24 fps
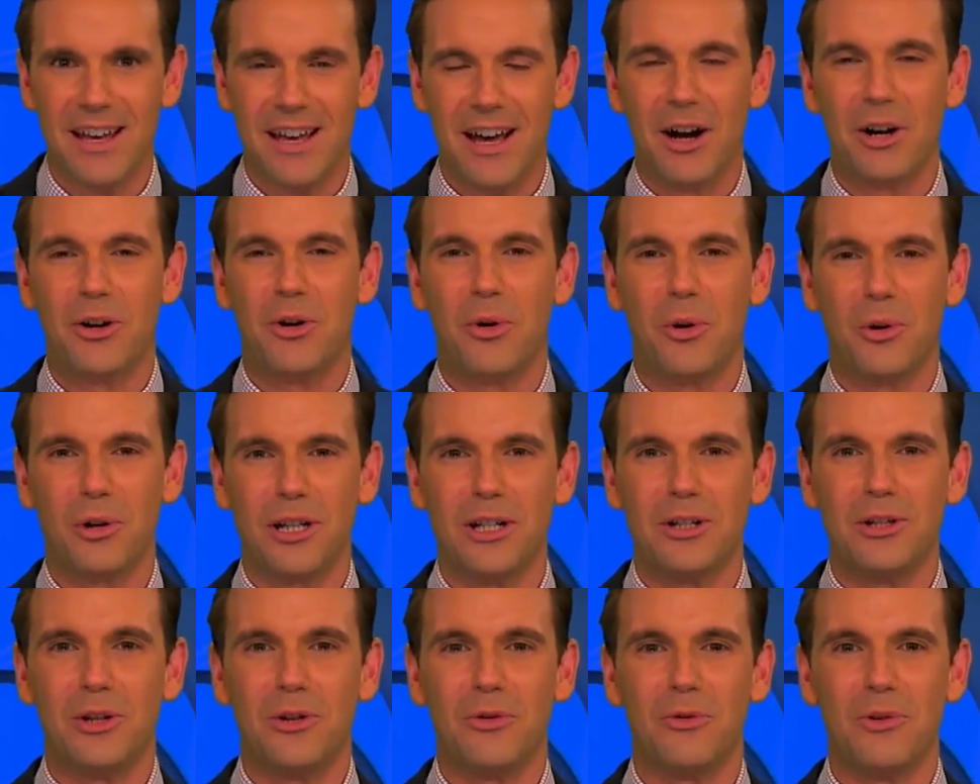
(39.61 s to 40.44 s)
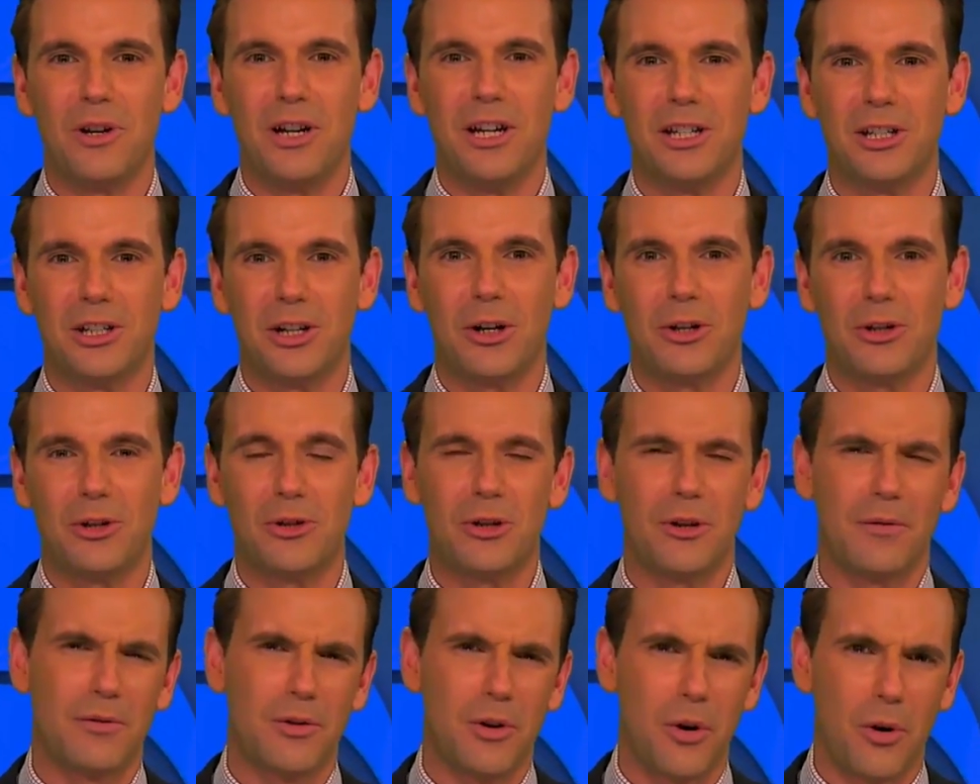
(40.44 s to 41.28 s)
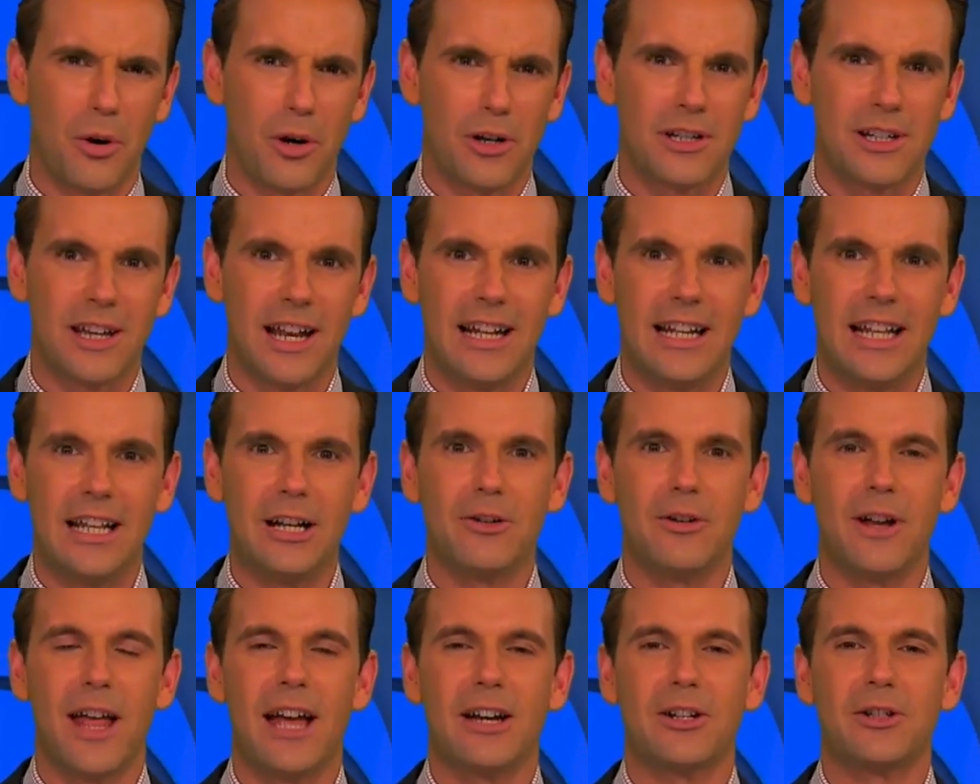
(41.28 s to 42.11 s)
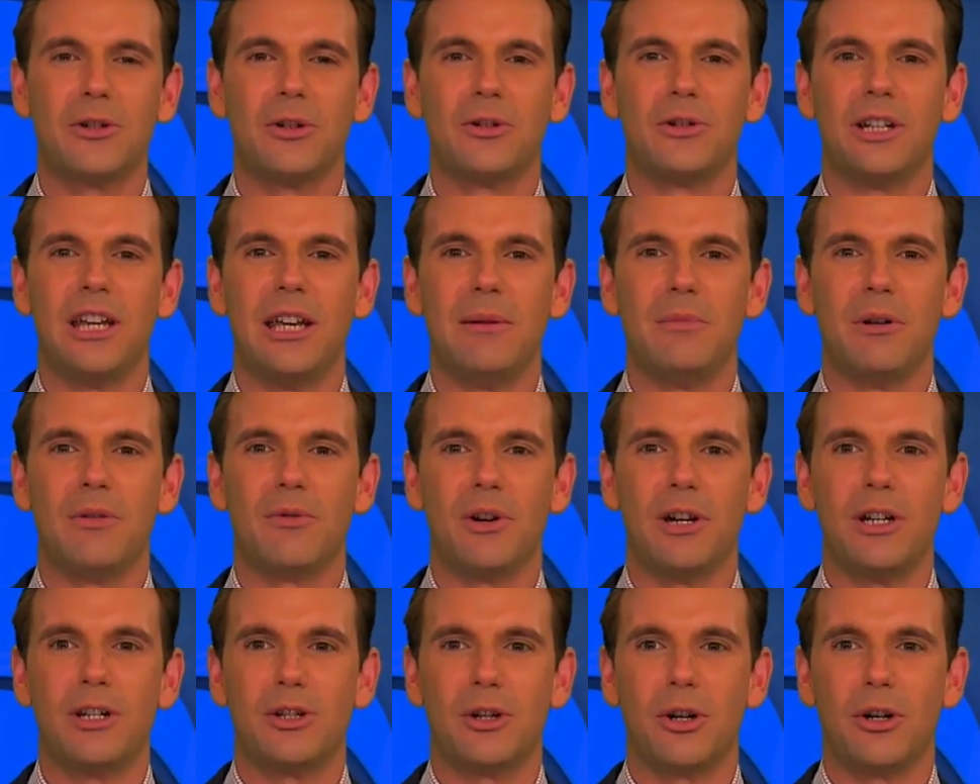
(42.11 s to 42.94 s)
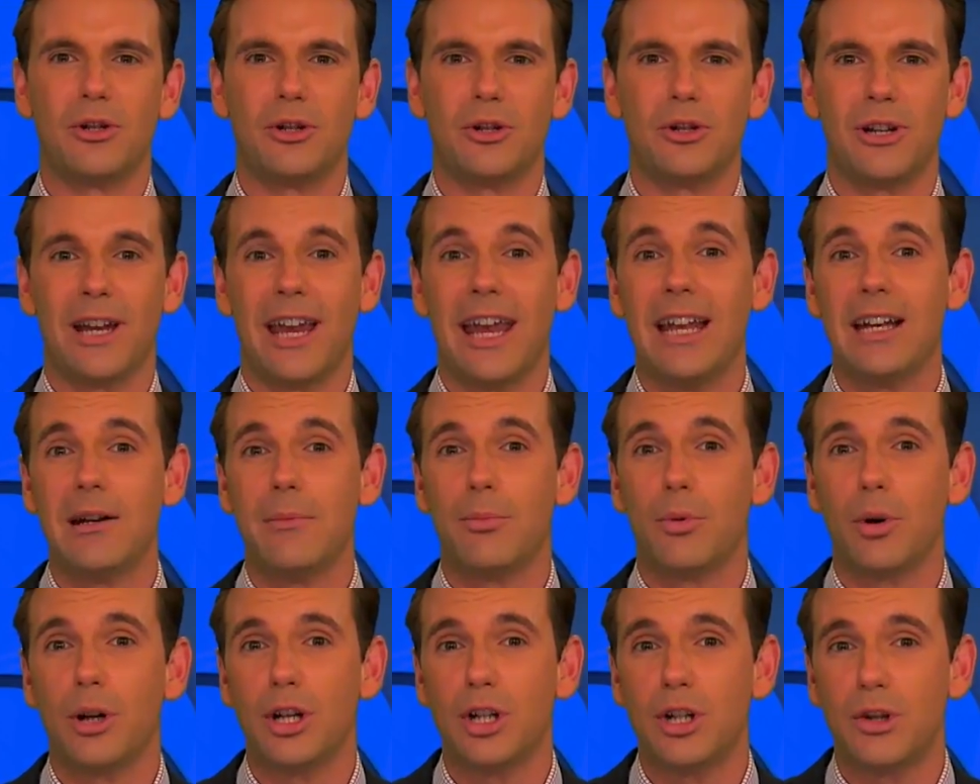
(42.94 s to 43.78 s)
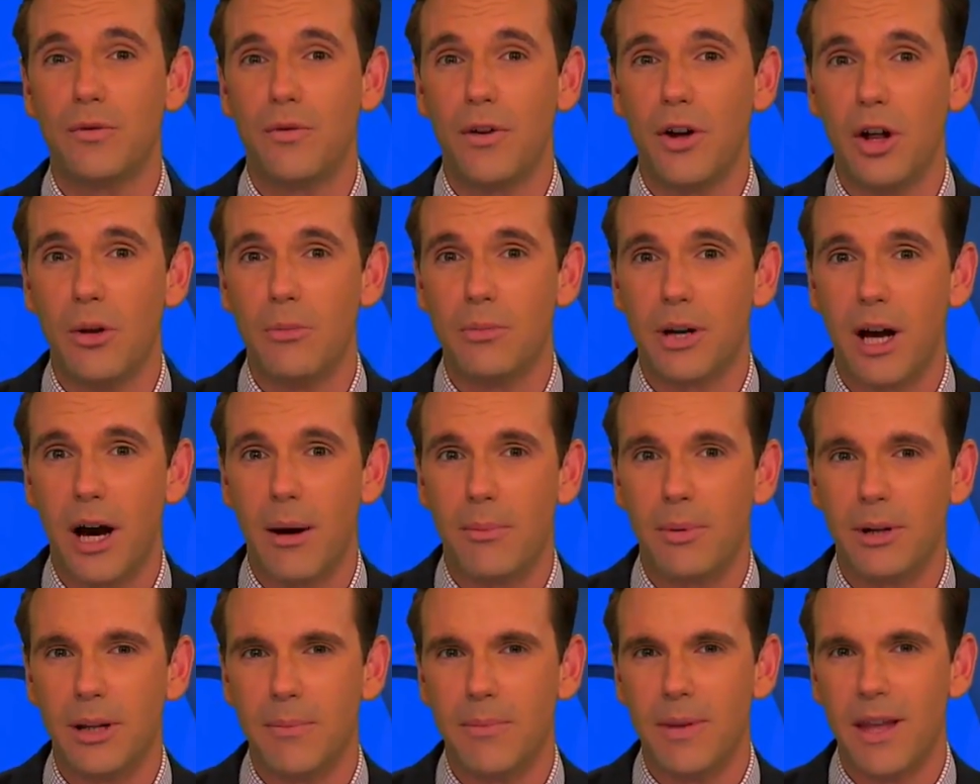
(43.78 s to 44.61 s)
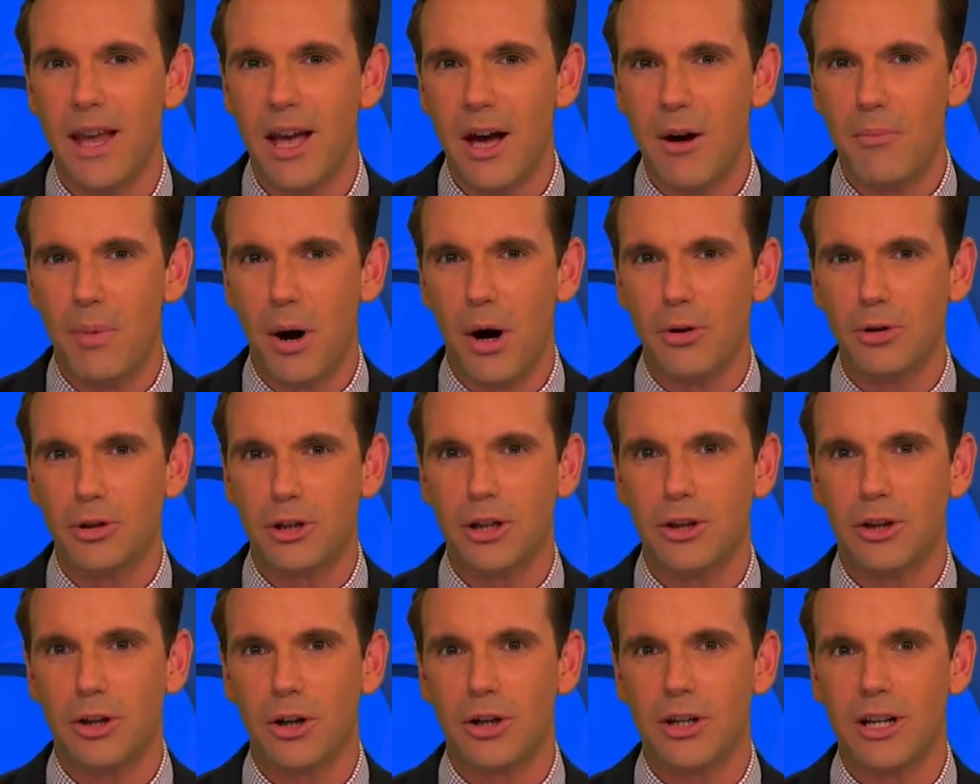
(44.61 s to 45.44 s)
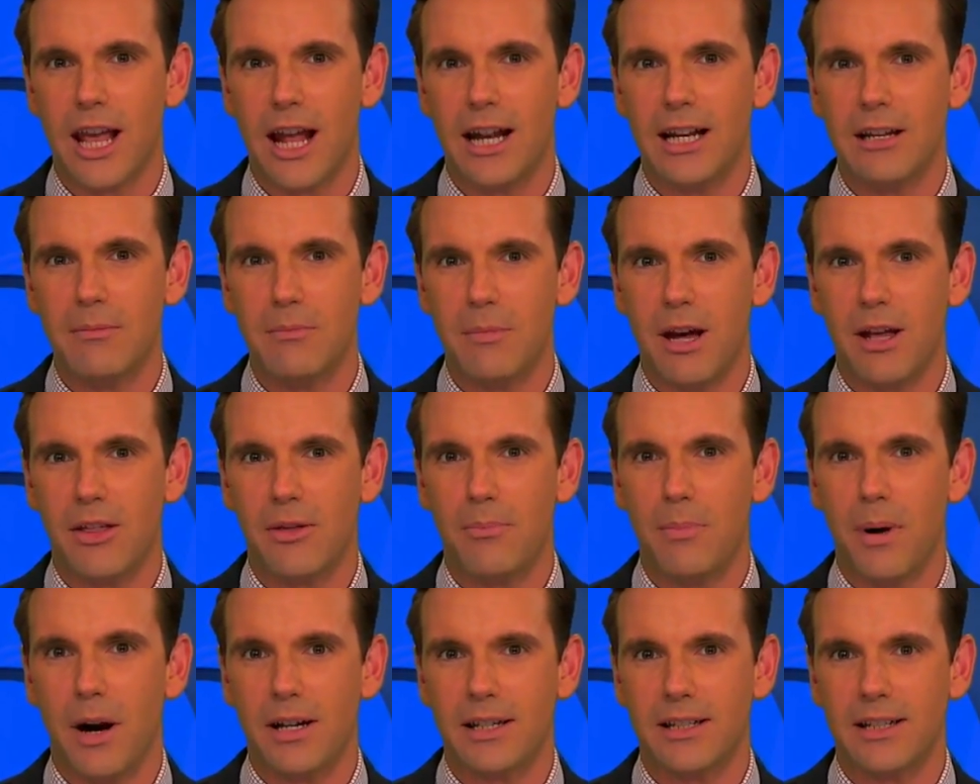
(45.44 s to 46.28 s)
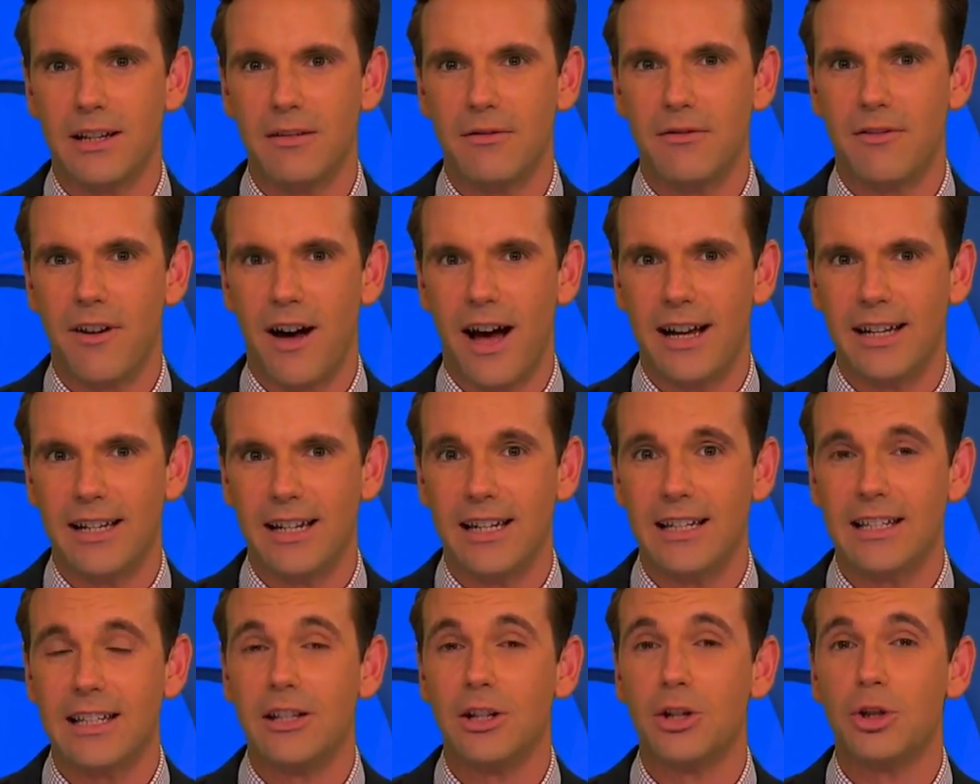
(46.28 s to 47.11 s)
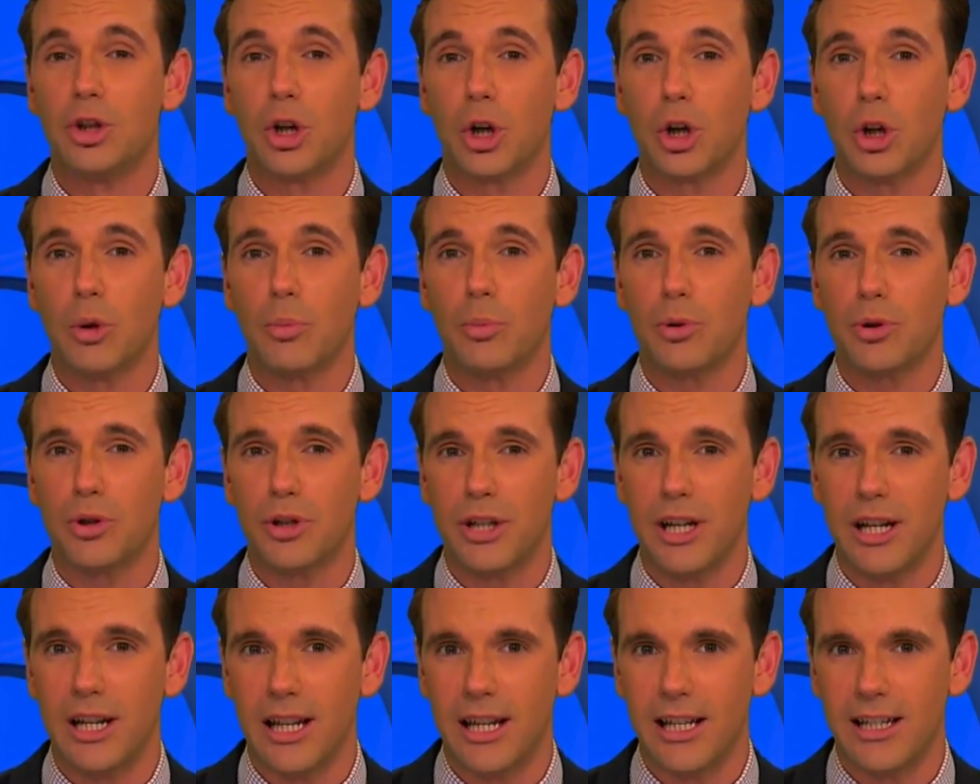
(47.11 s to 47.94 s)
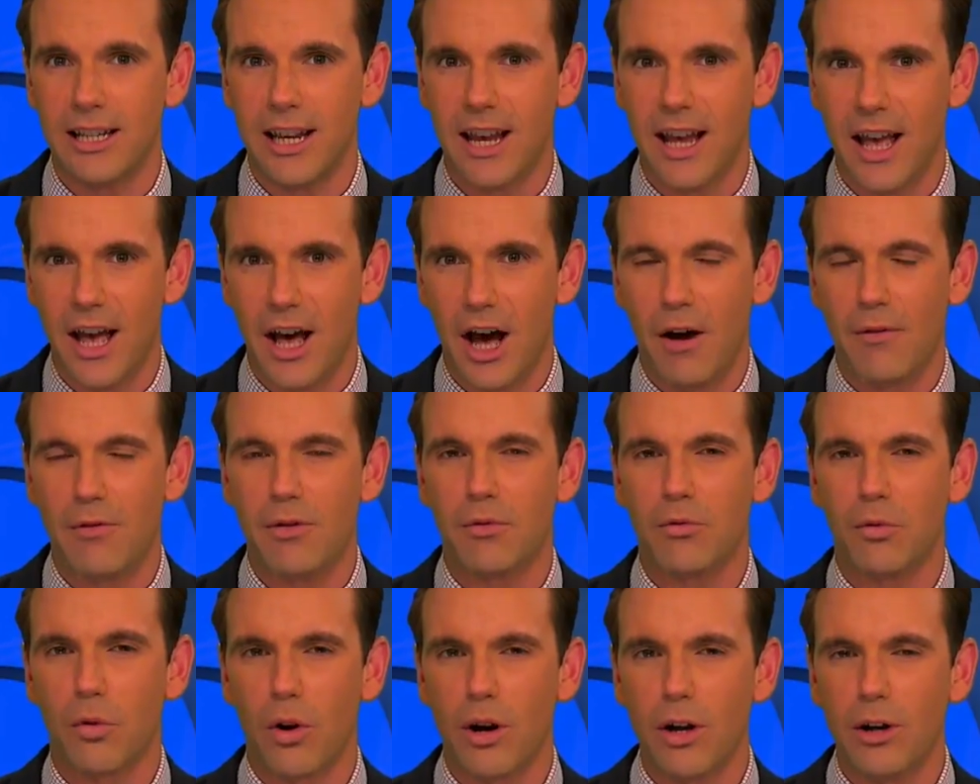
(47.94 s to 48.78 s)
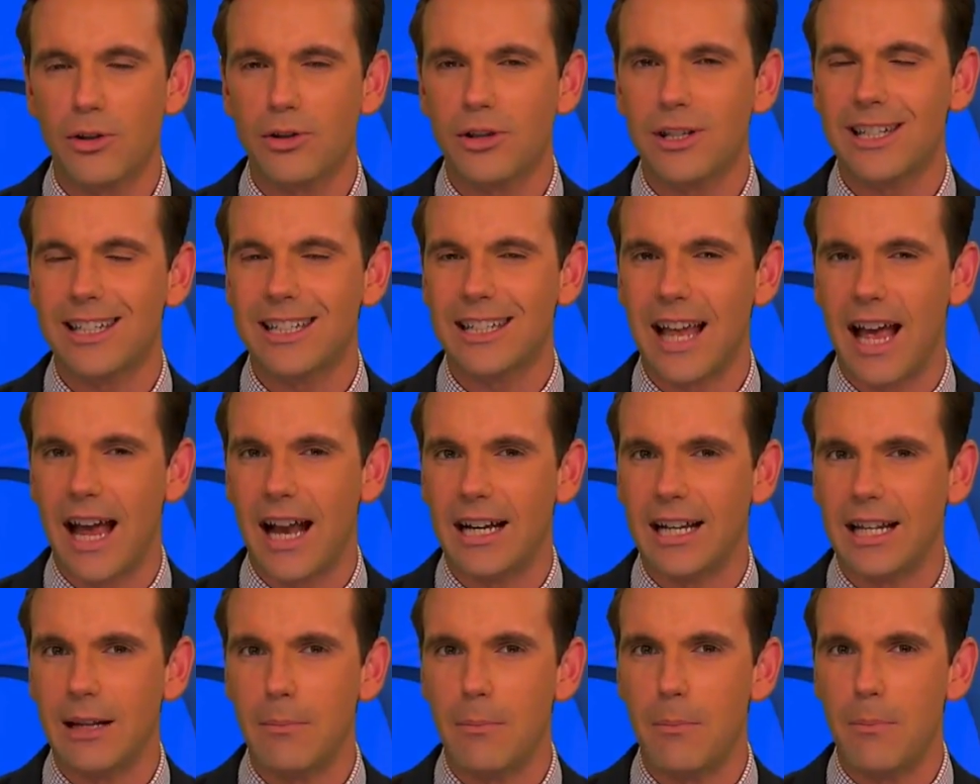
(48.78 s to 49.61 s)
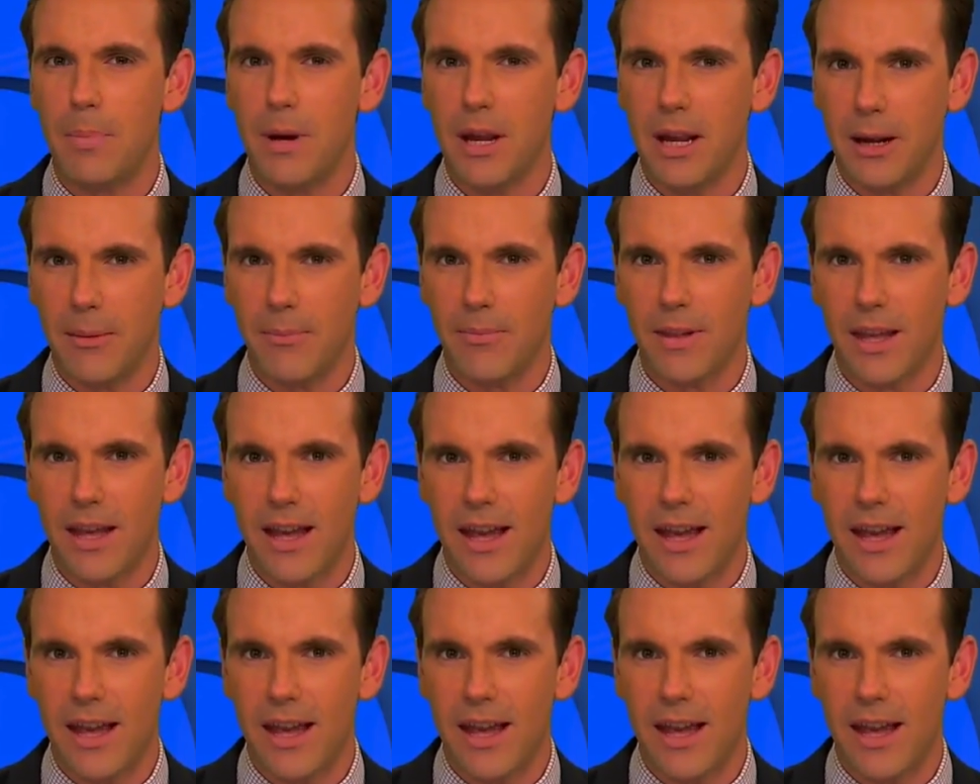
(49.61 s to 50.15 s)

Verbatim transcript: According to researchers, of course, an international team of researchers and a British film company posted their Yeti myth busting findings in the journal Proceedings of the Royal Society B.